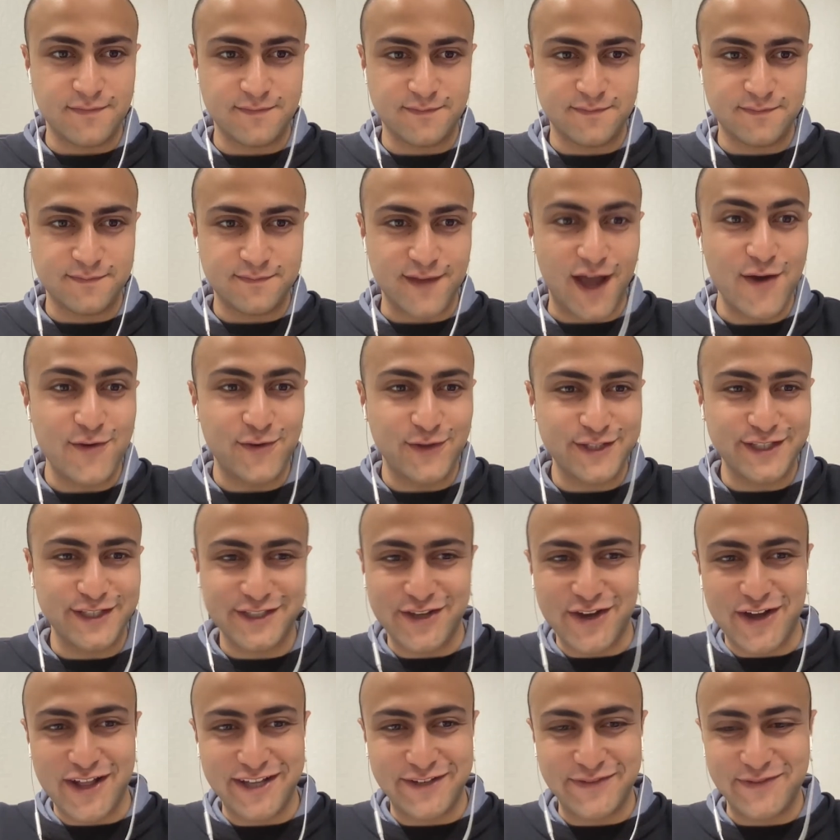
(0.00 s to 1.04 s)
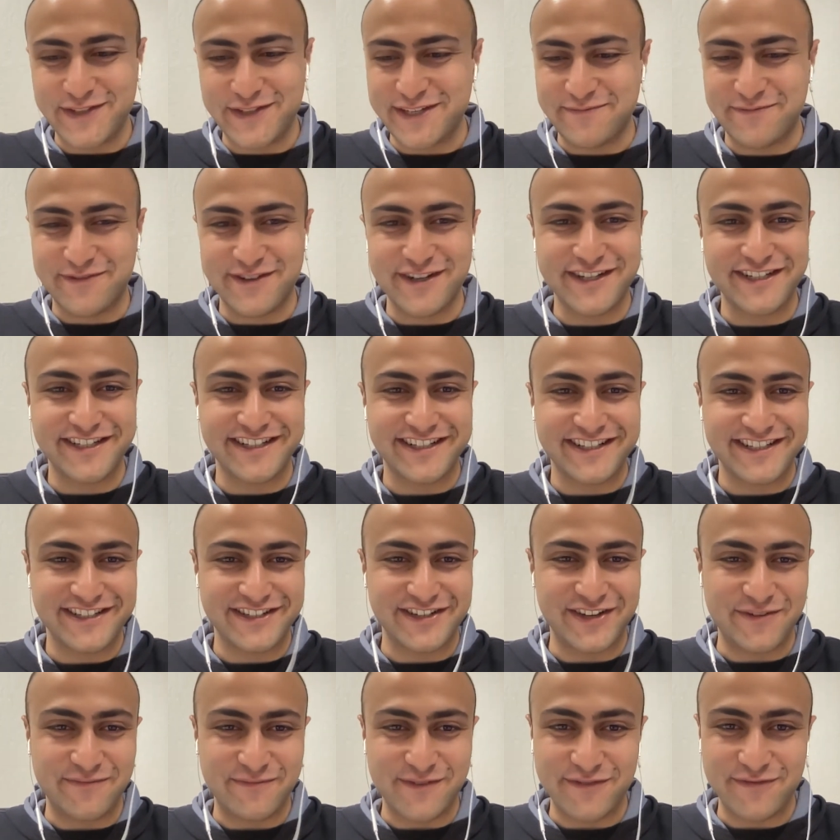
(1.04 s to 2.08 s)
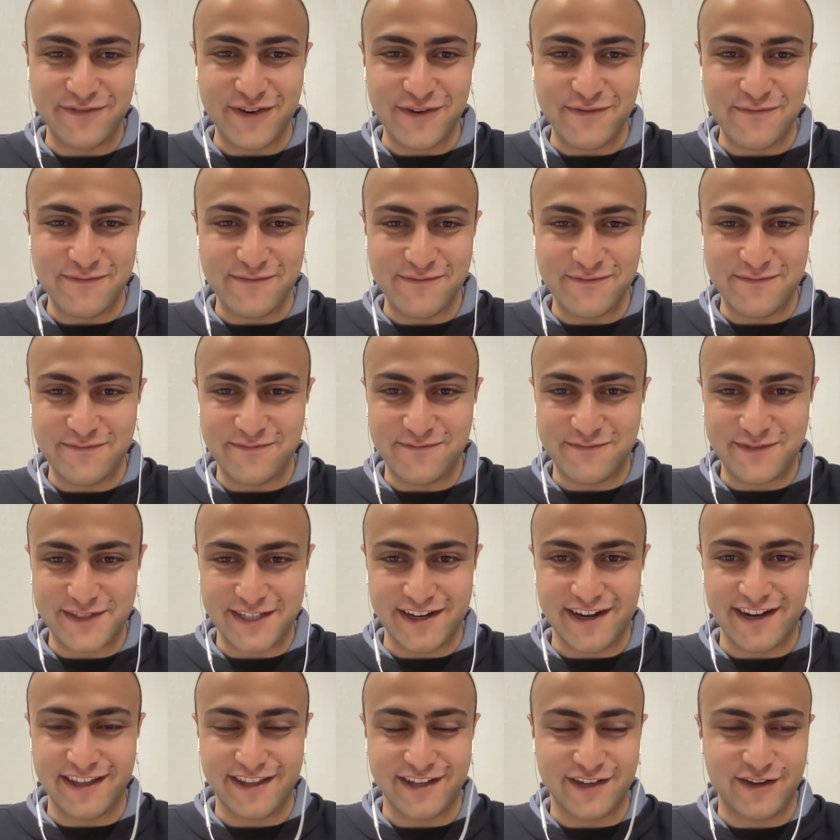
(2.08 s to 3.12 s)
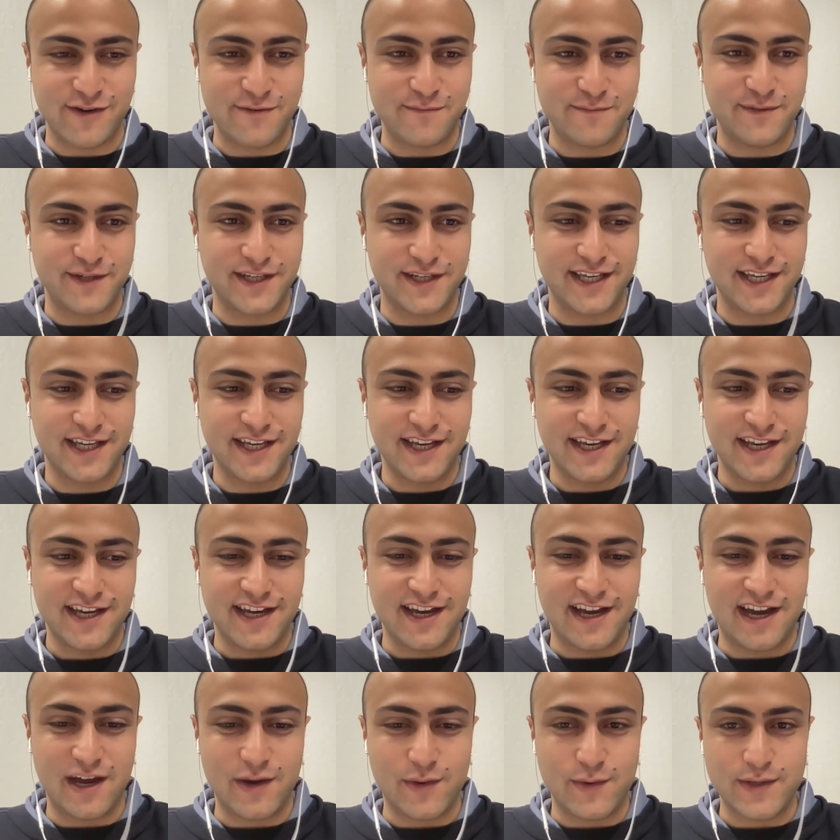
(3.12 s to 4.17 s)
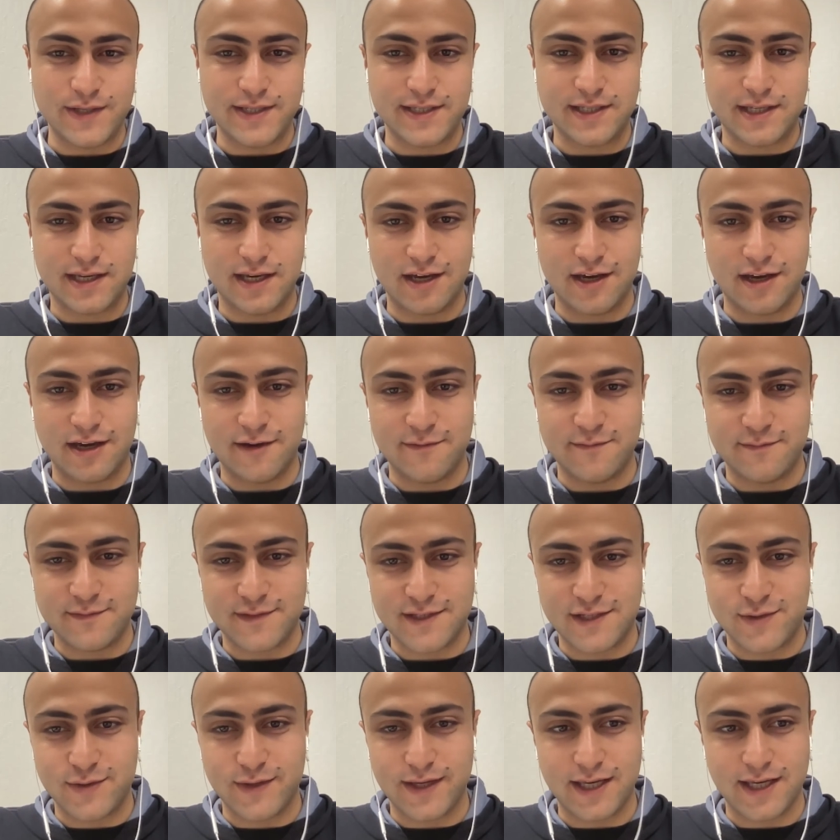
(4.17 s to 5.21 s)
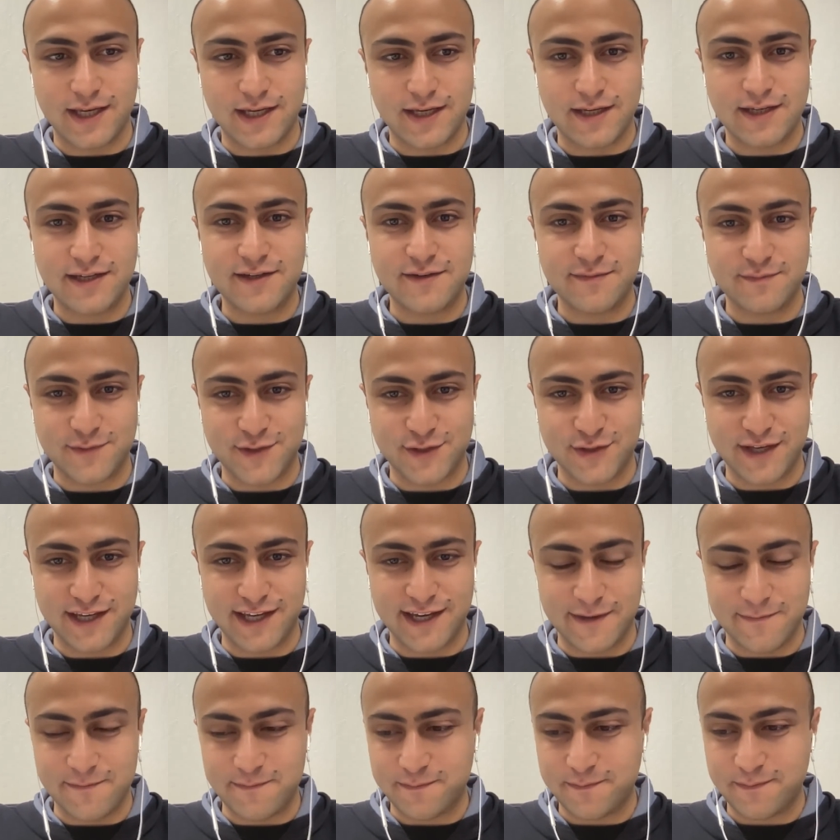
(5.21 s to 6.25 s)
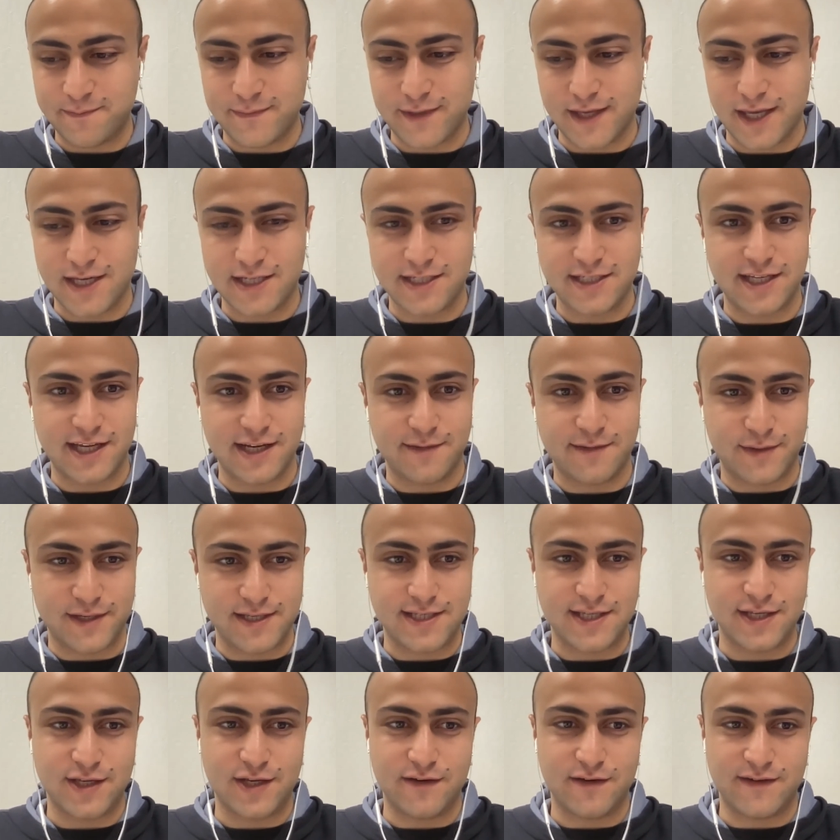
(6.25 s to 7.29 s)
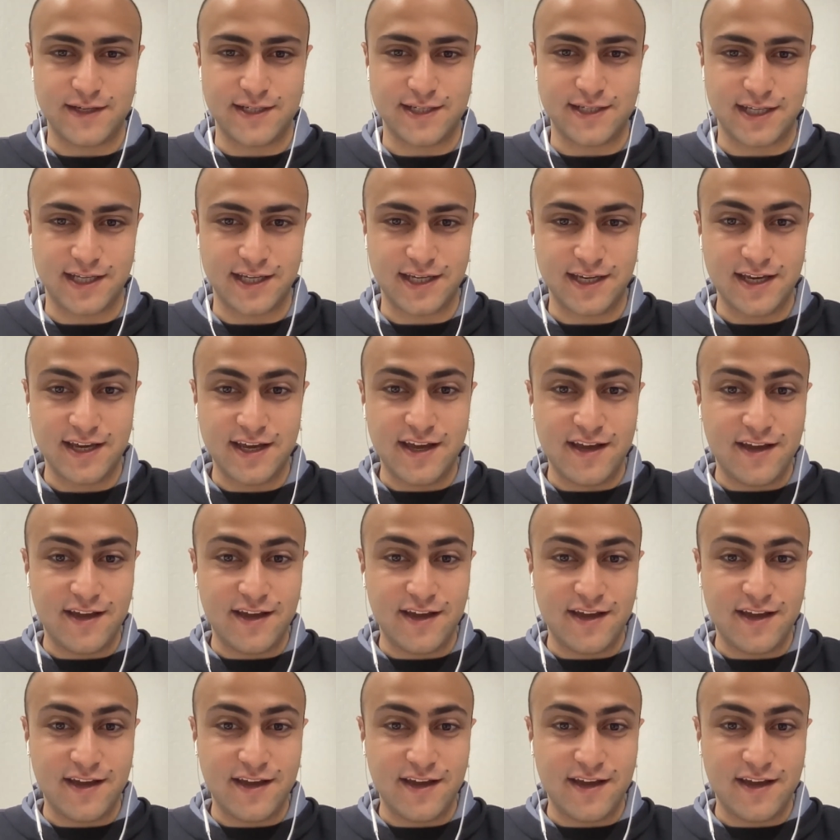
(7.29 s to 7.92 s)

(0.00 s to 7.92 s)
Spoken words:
Mm-hmm. I wouldn't call it was a personal. So before starting the company, I was doing a PhD at Princeton University.